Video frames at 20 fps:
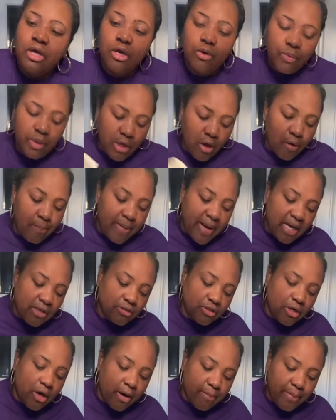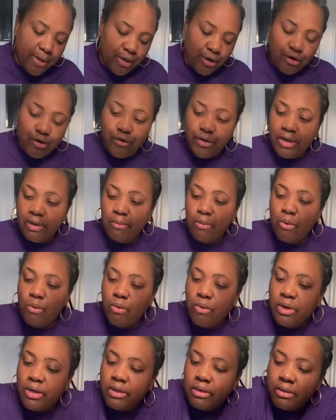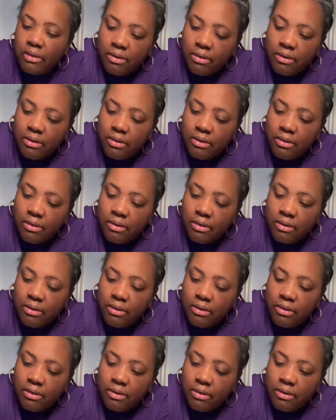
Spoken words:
we're gonna pounce our buttercream on,